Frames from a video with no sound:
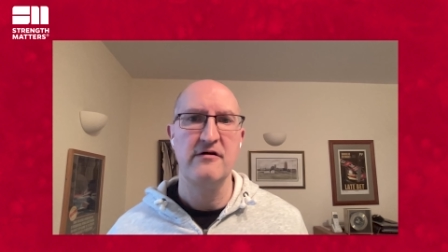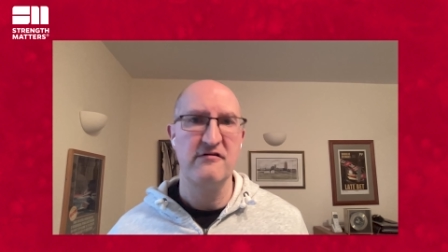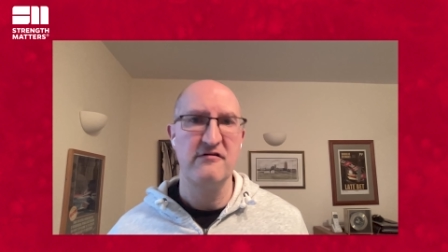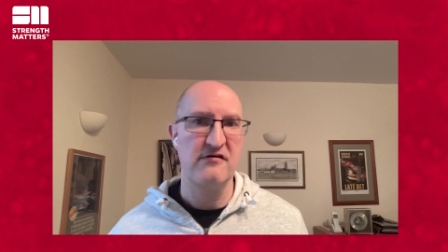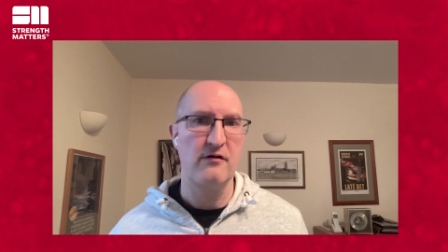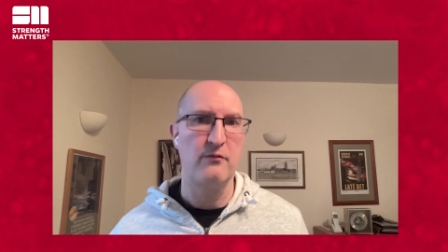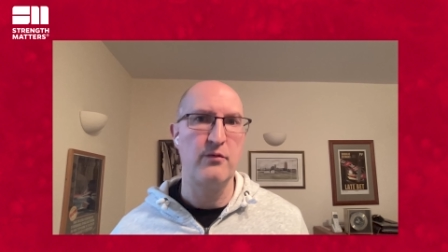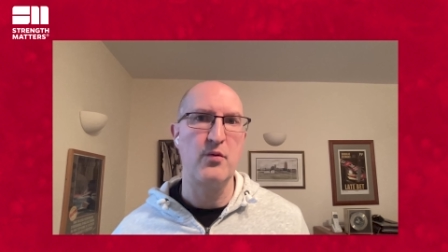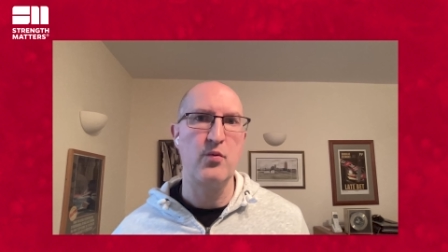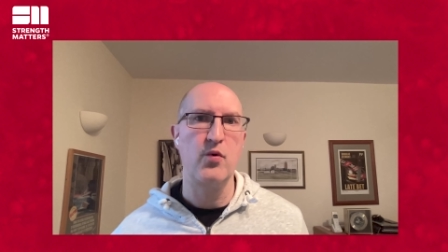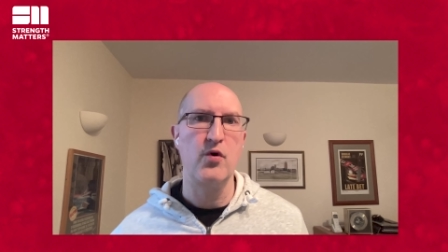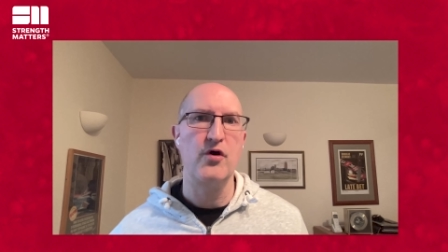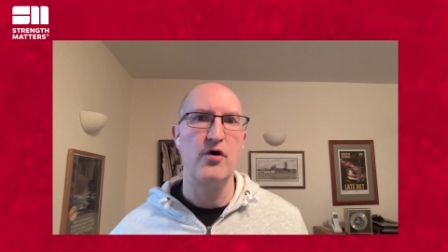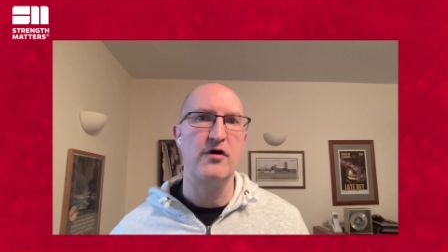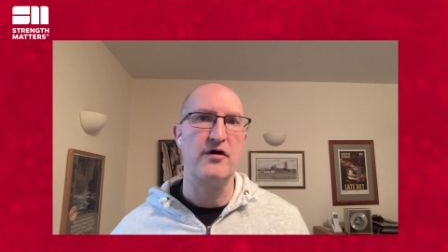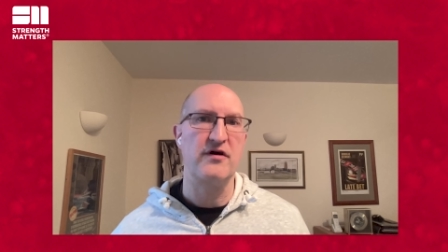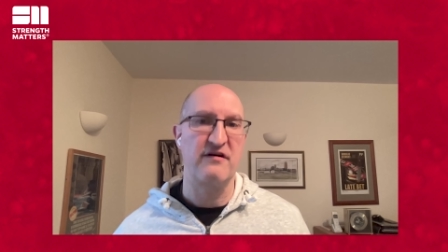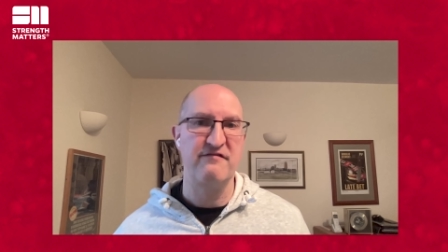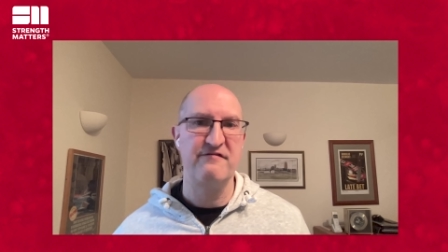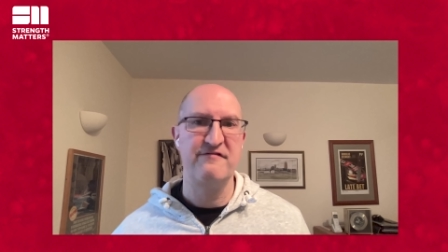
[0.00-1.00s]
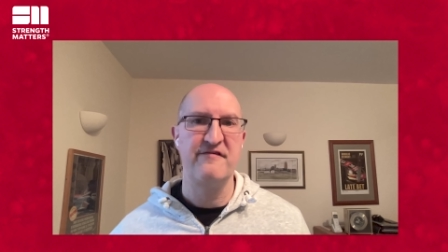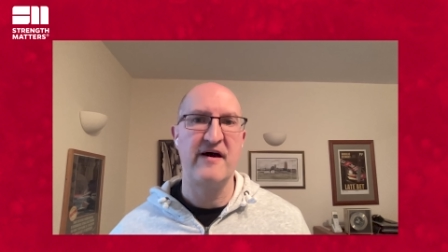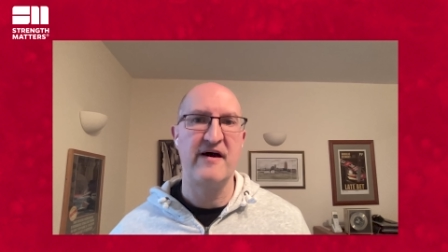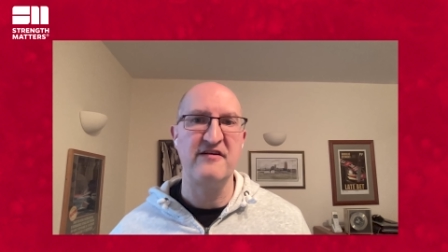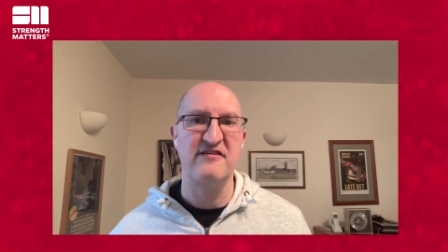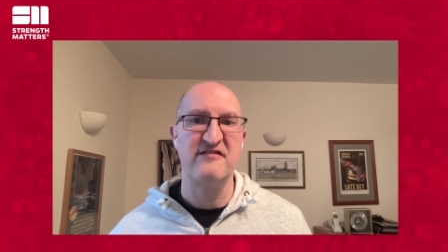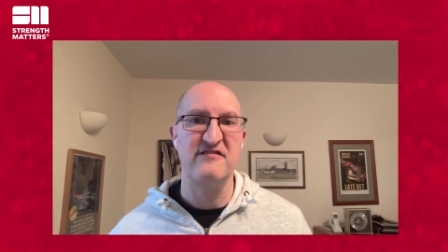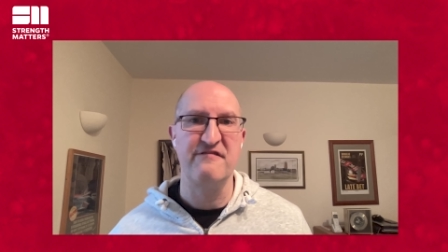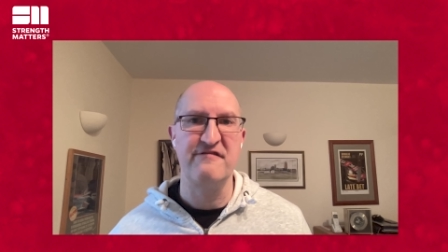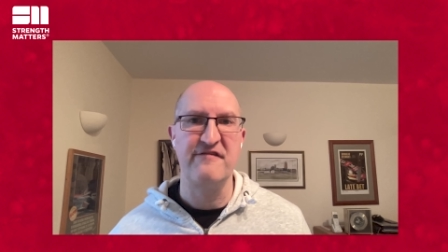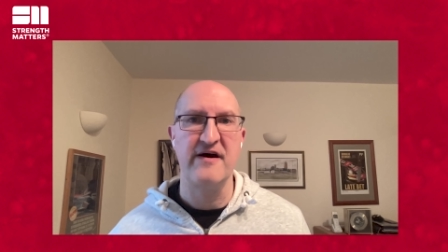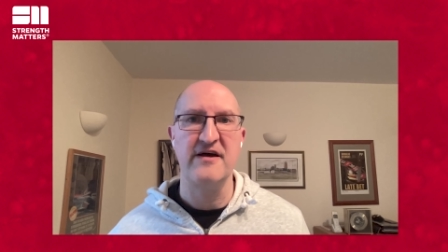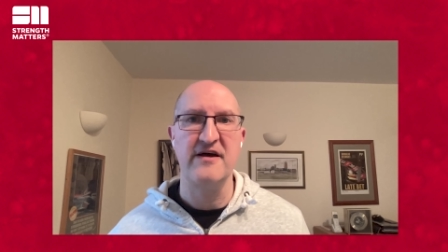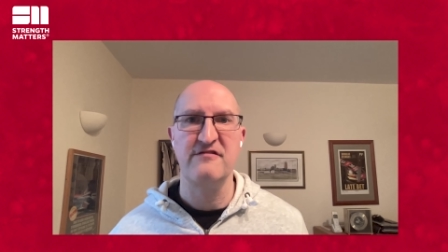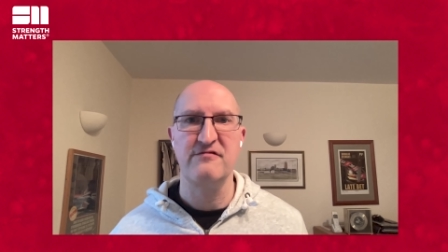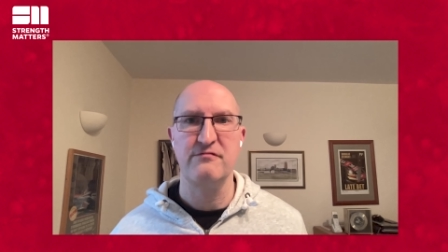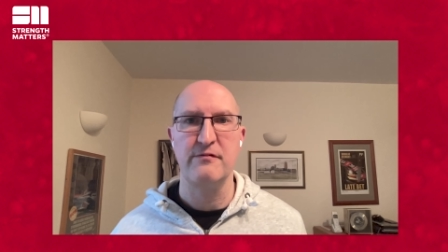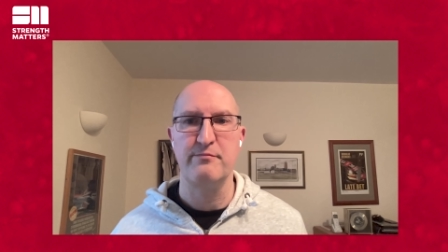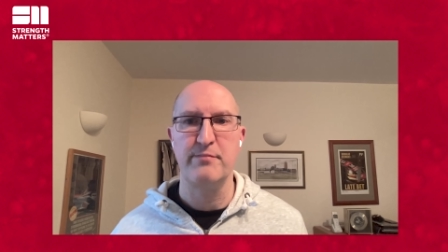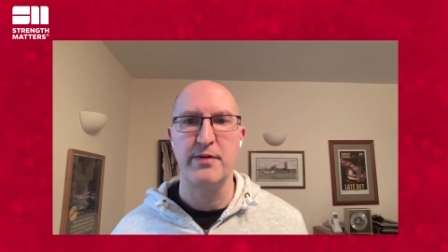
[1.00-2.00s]
so we work face to
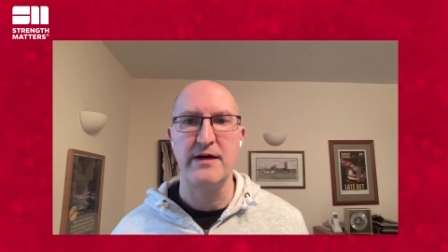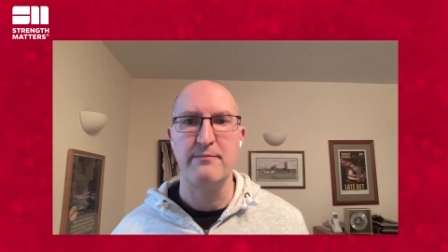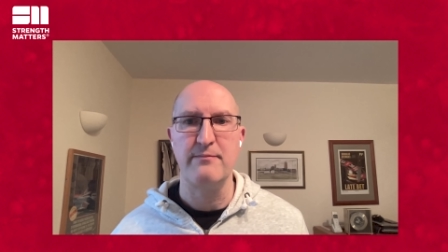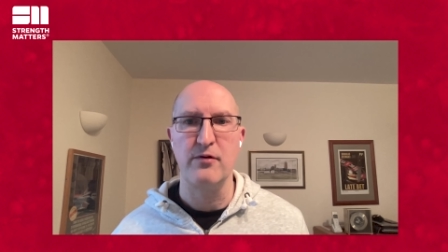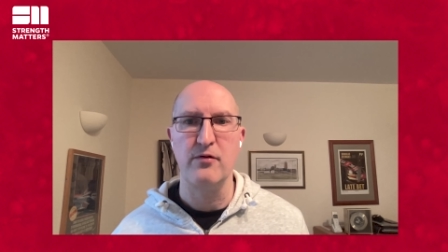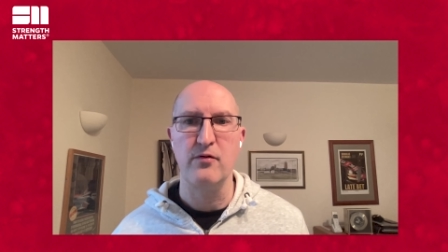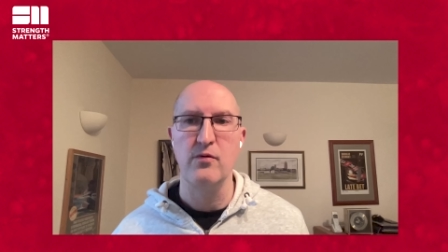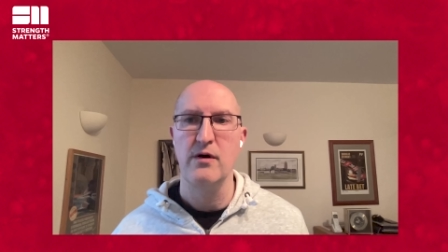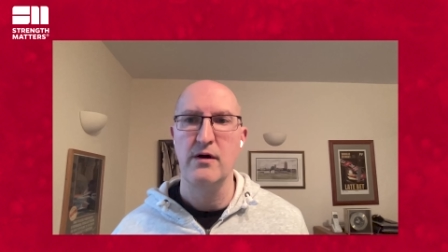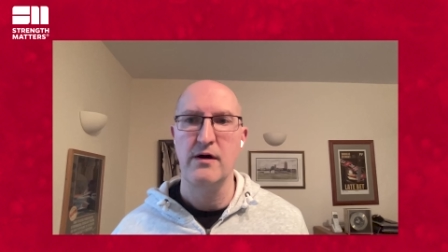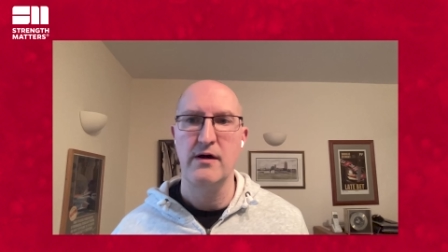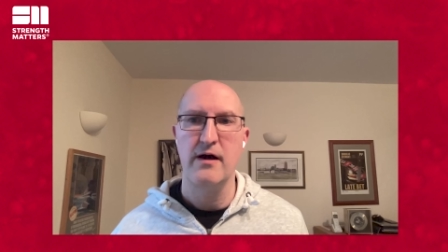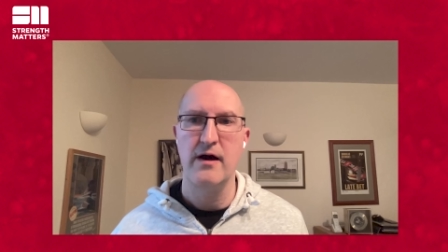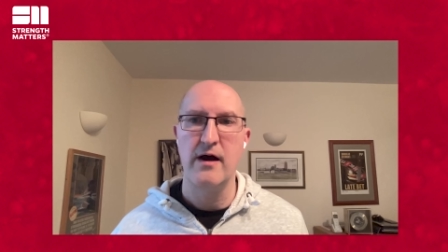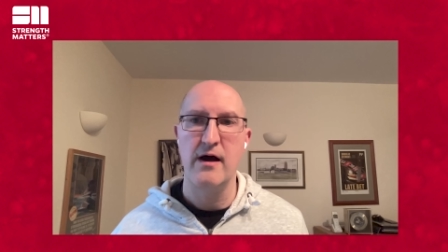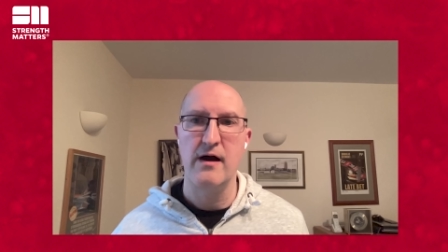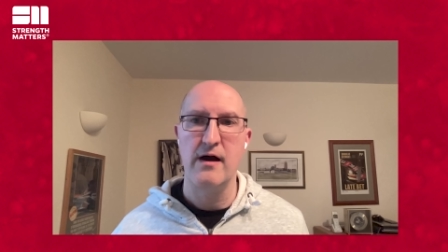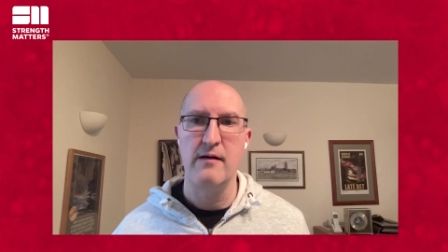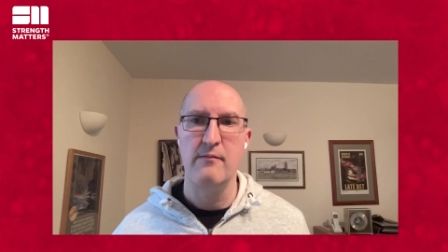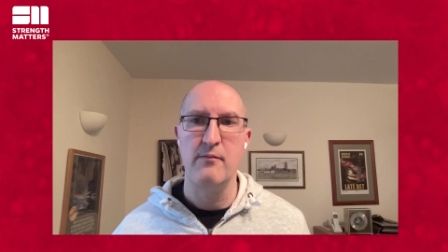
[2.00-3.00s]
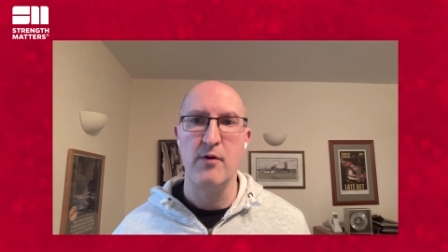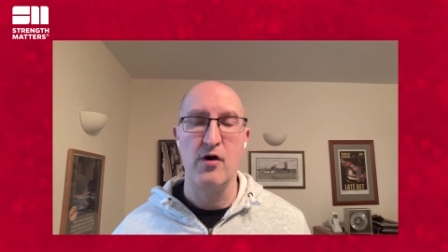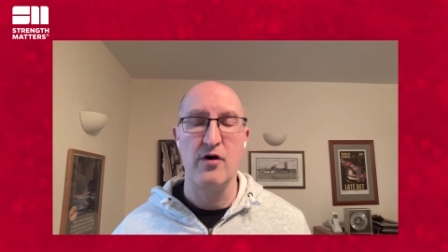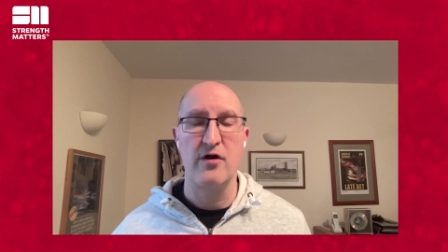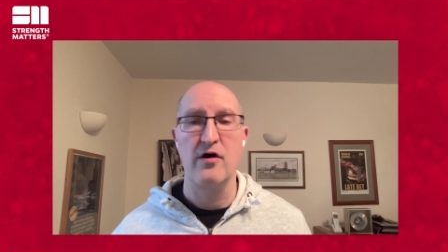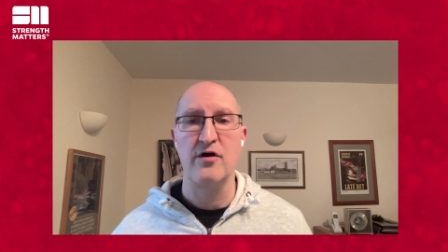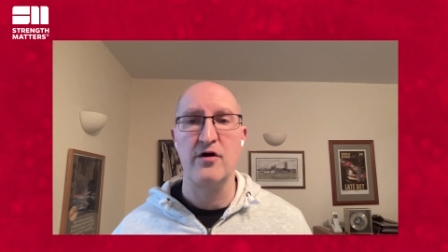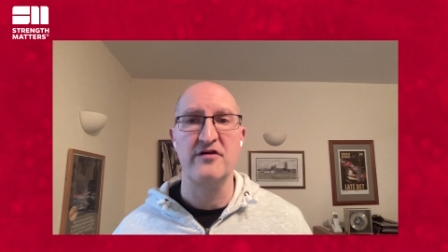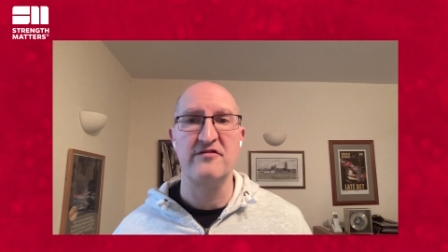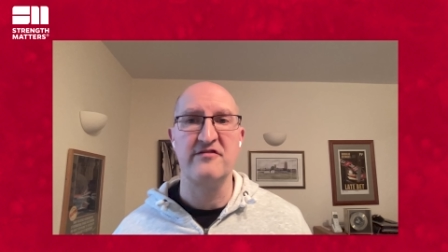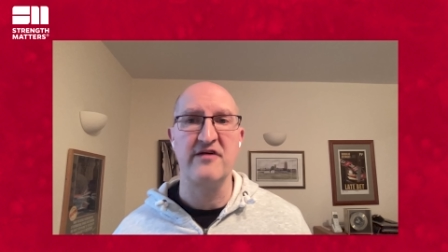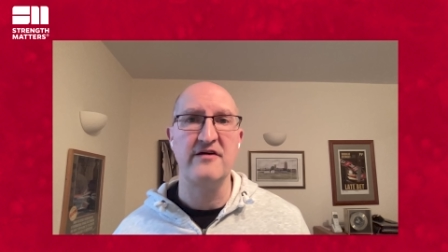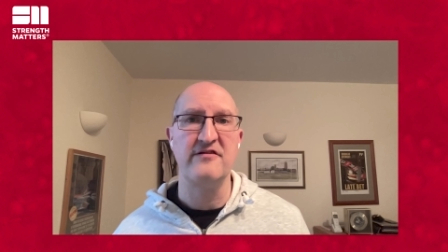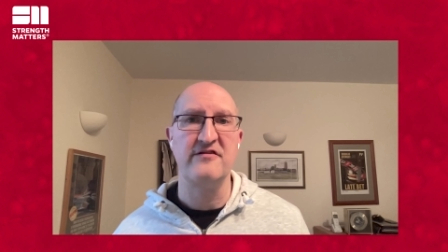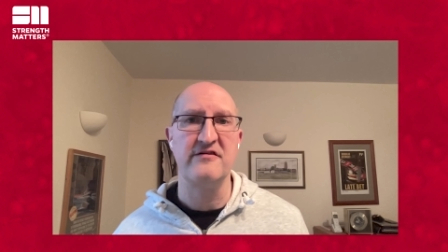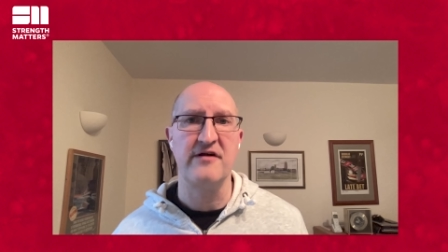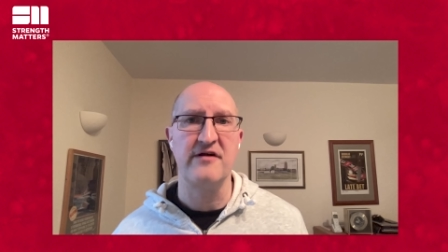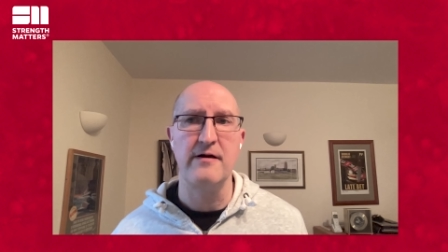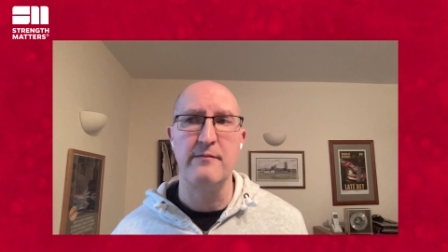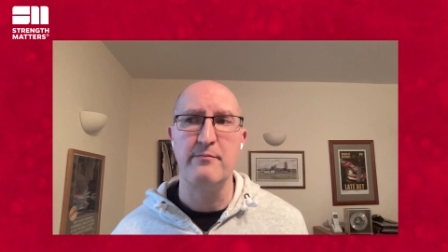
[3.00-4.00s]
face with people um, on, on a day
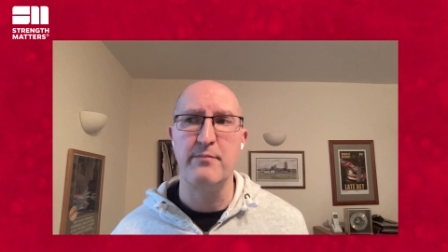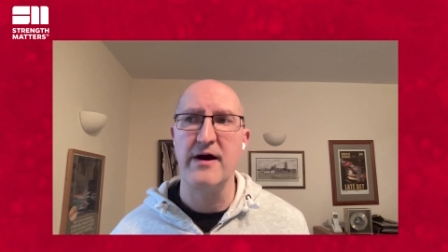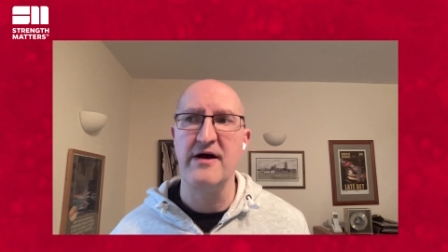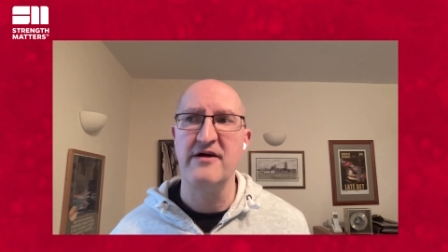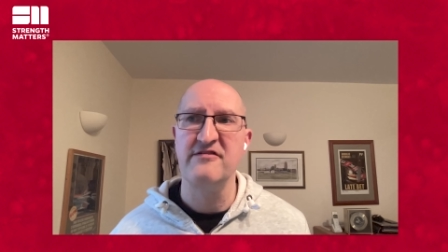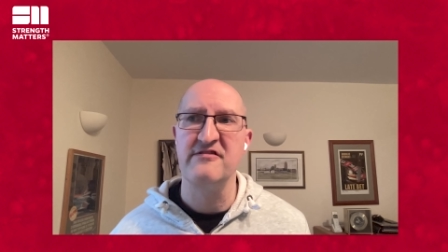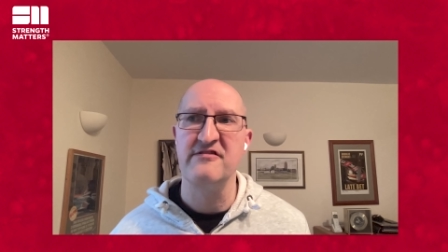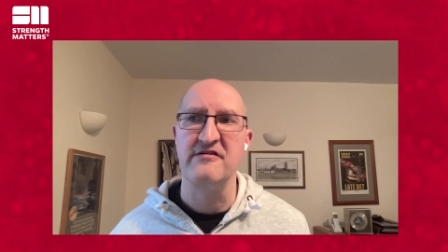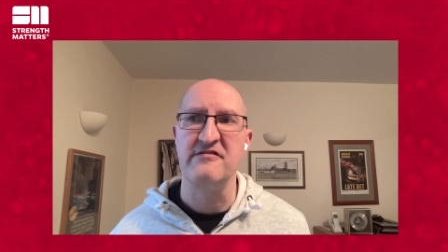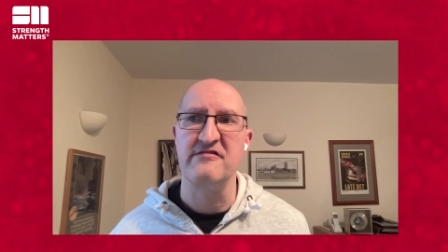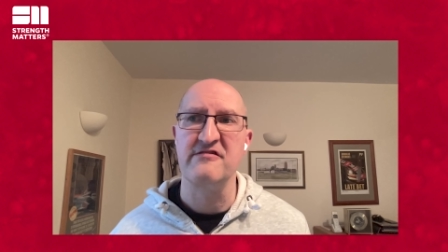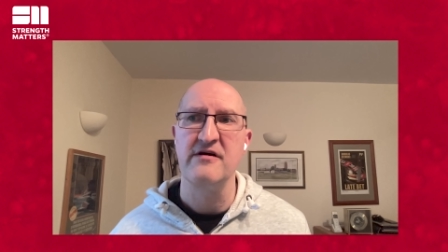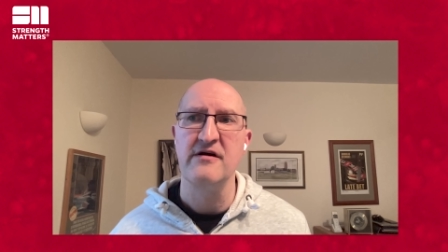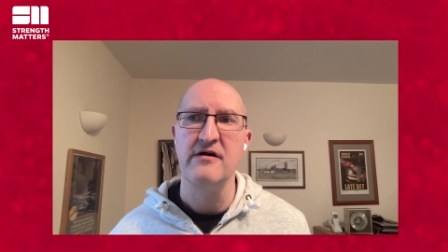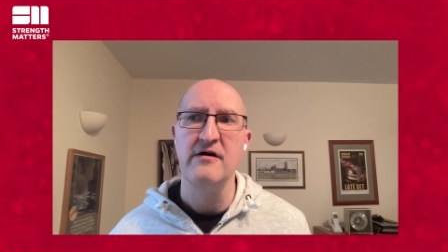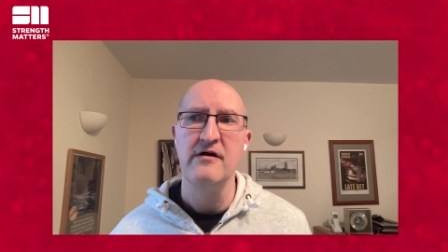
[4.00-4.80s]
to day basis.